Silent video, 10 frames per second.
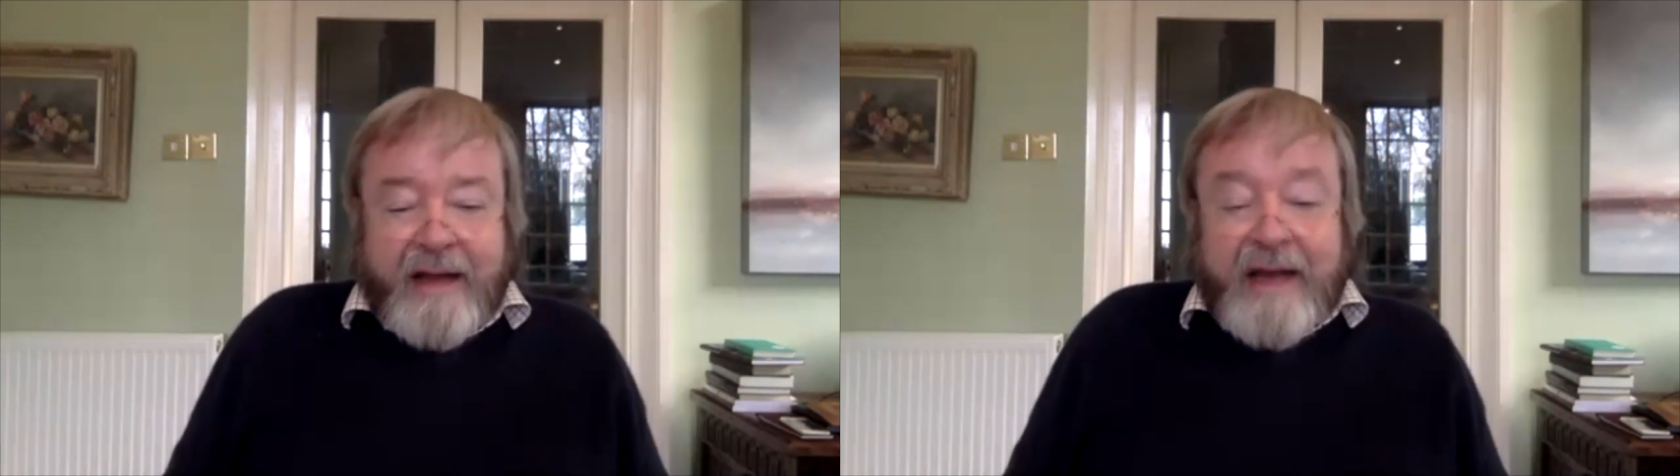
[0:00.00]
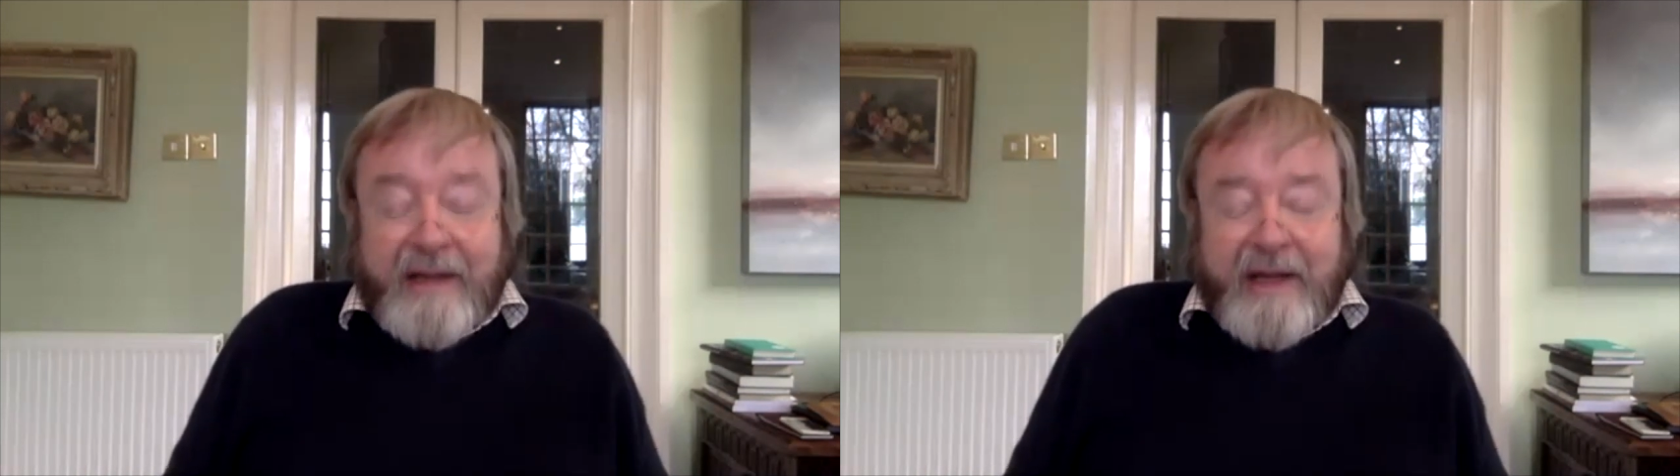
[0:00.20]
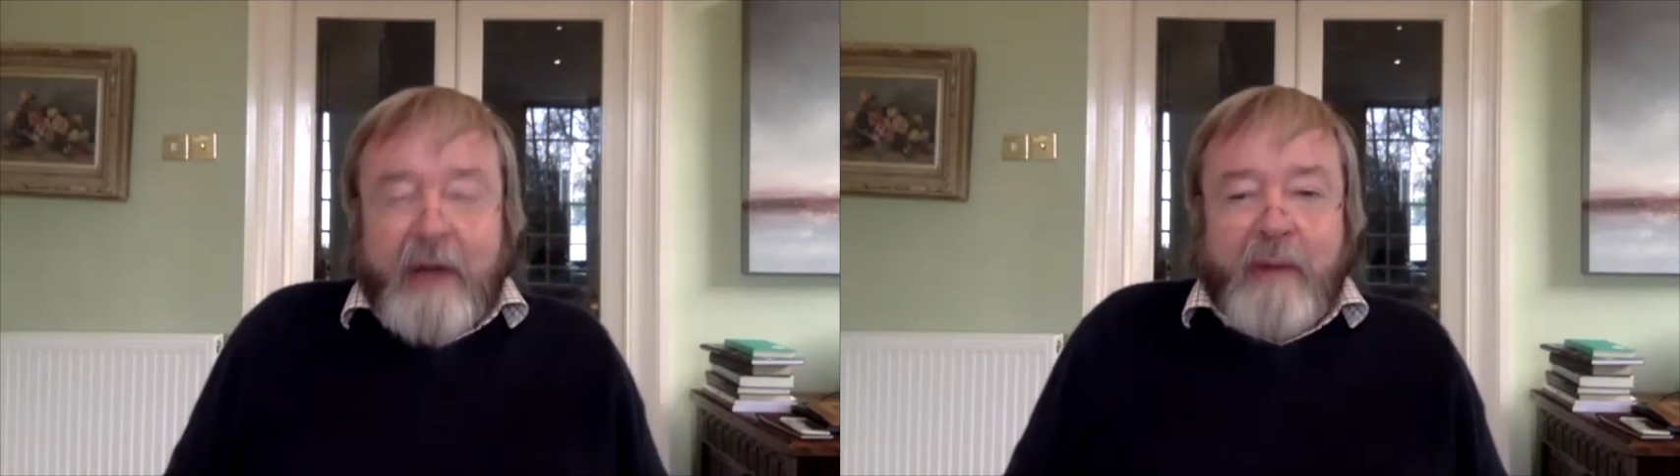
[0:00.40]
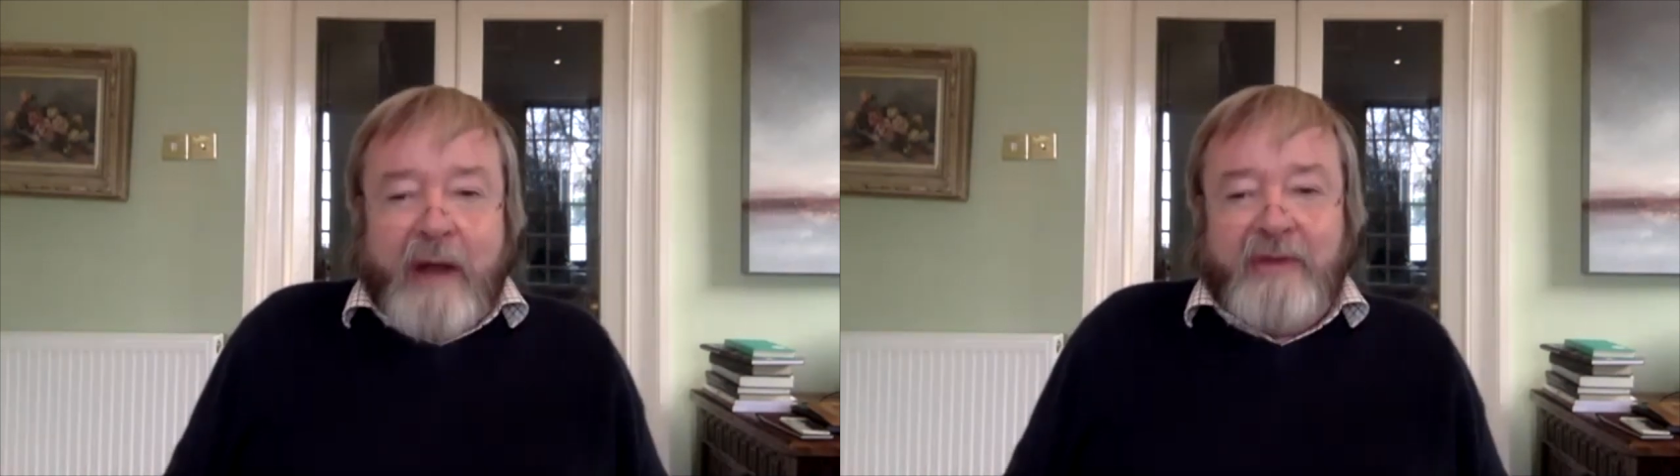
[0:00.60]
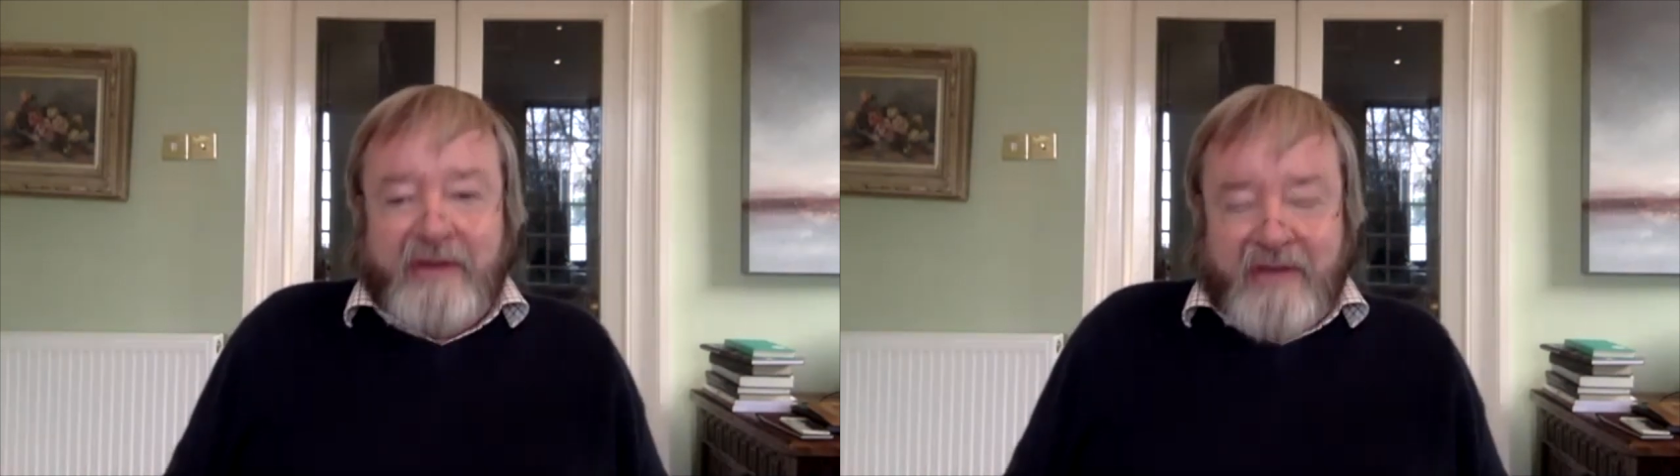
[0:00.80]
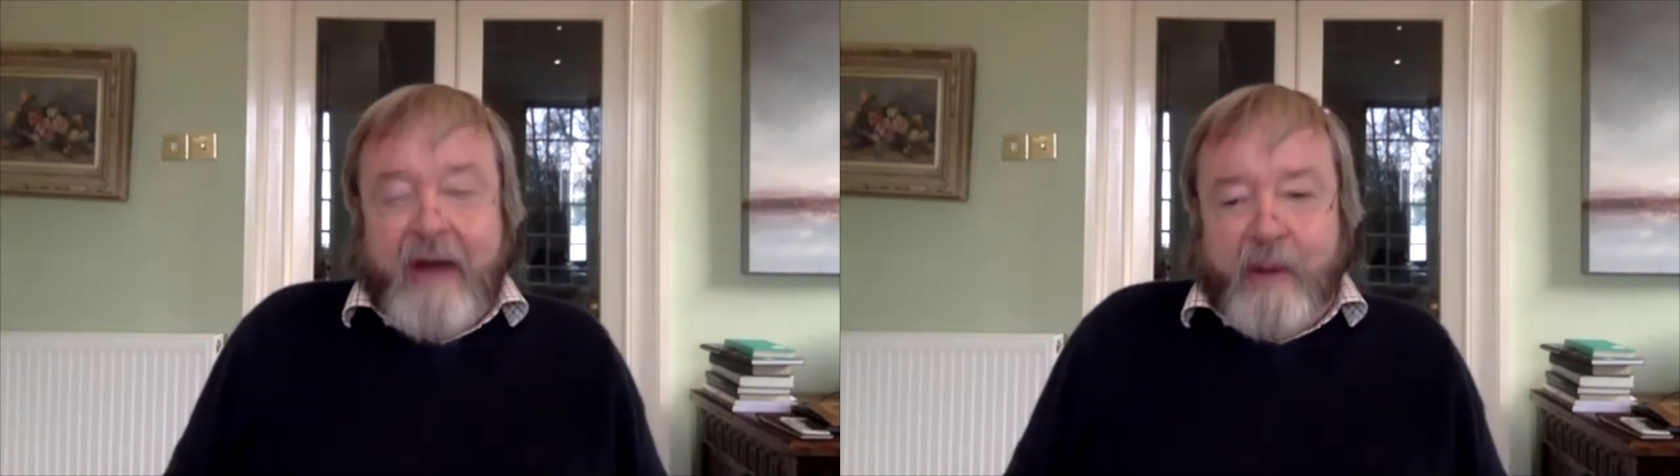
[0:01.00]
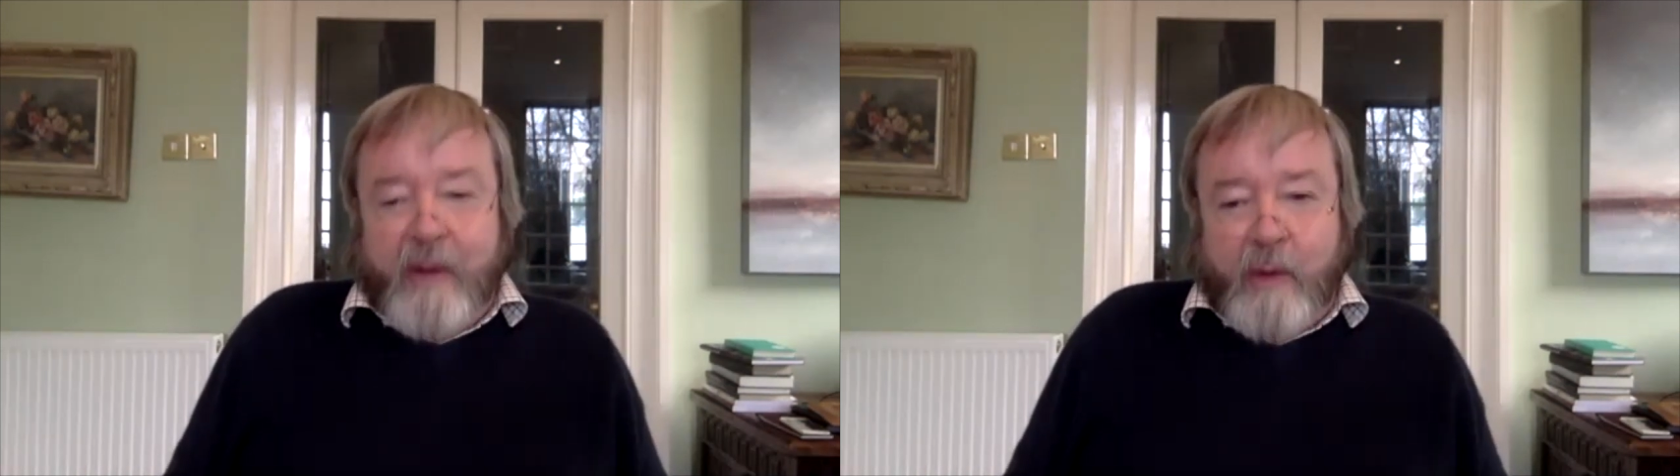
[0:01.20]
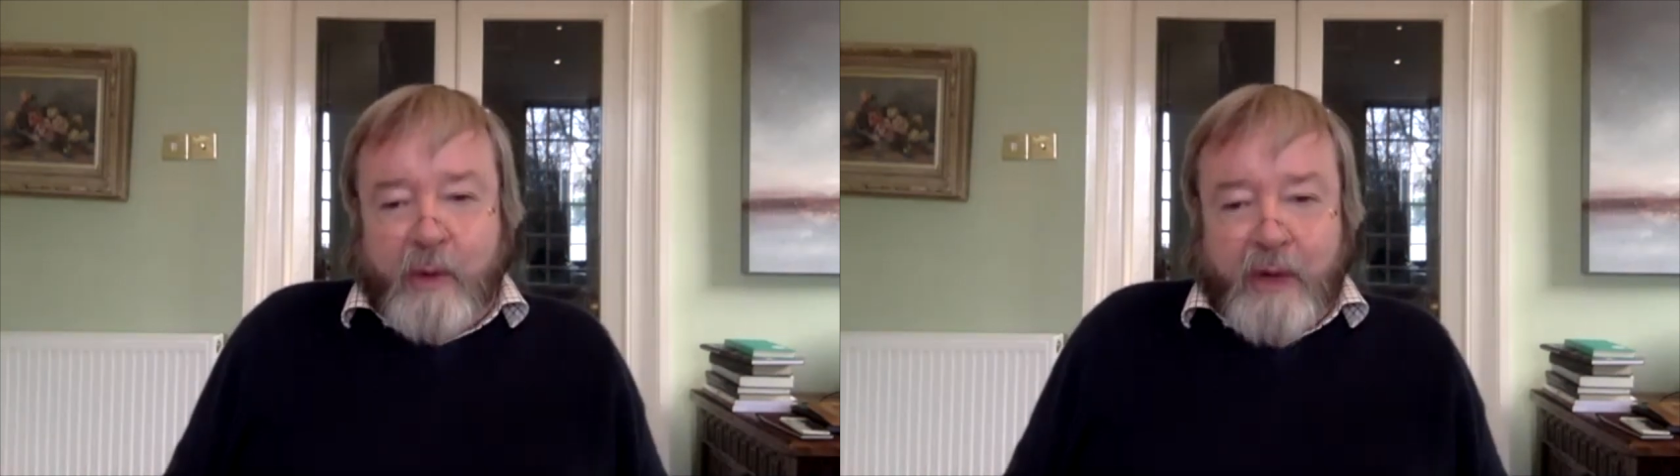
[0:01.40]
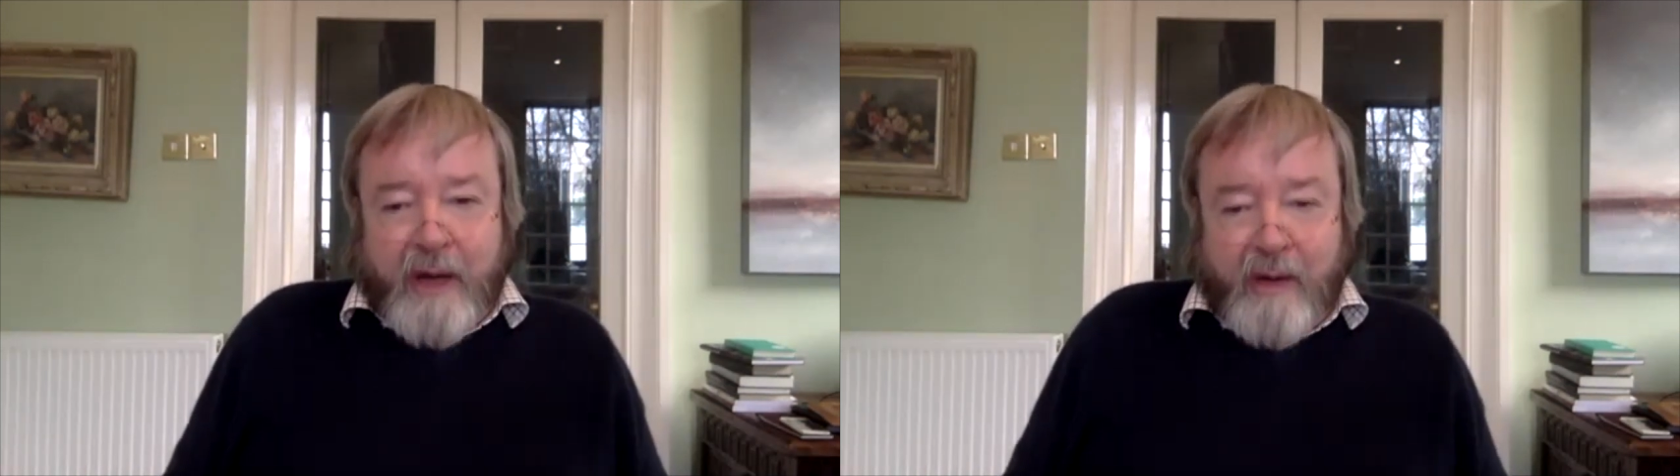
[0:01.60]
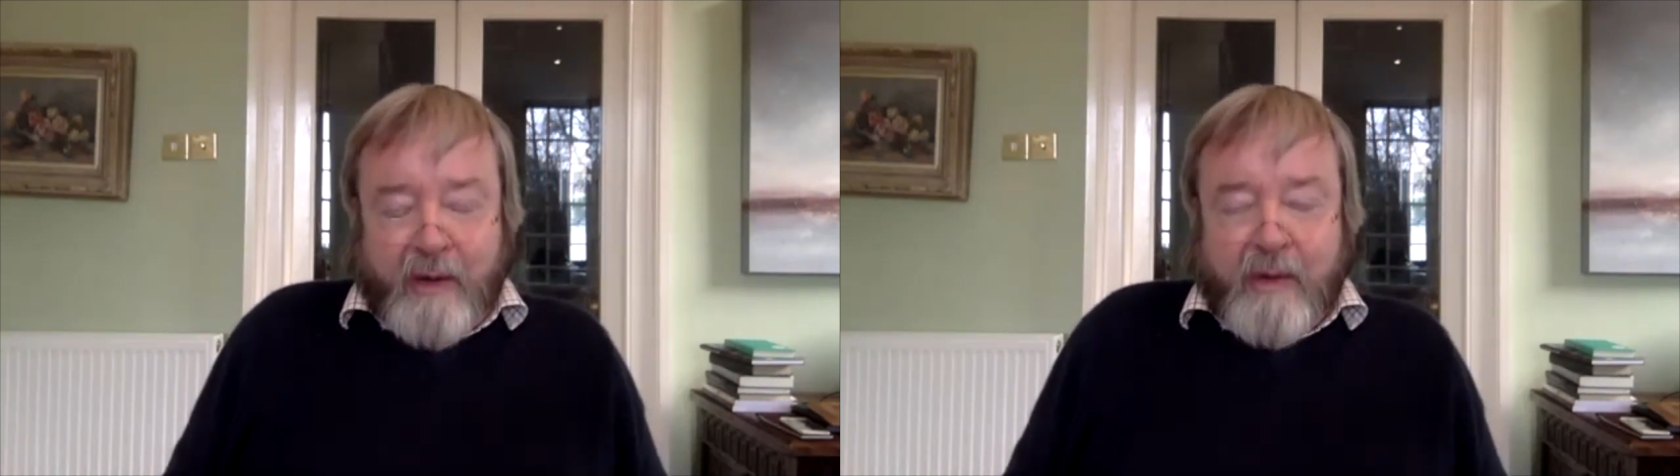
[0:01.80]
anything about this area will
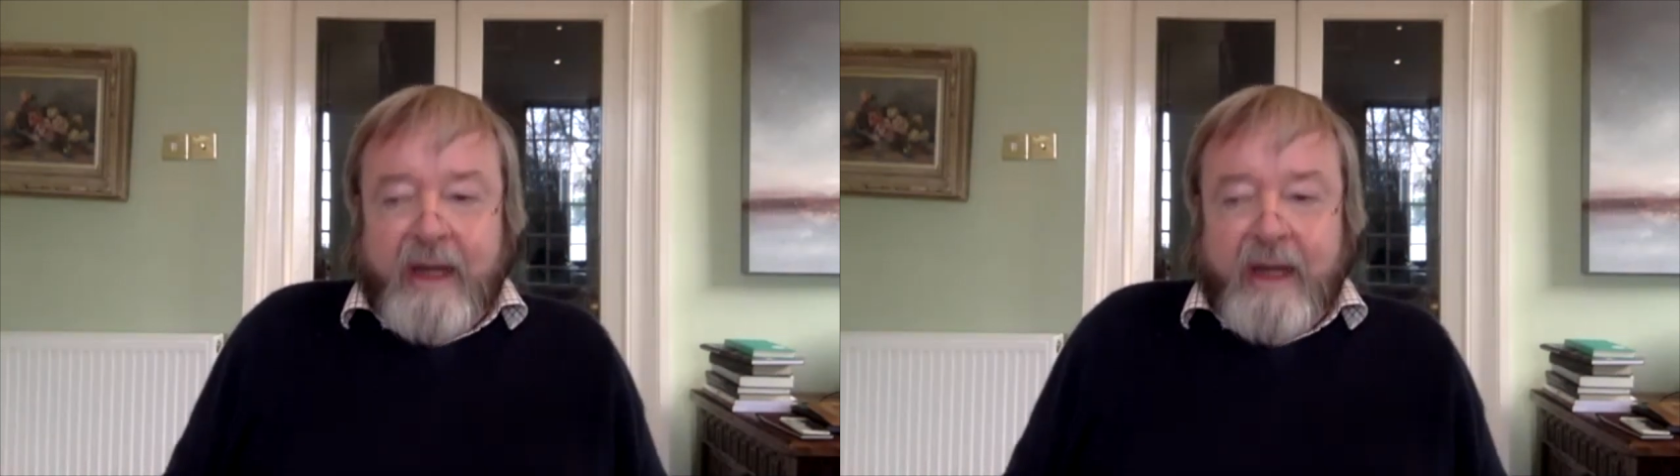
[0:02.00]
know,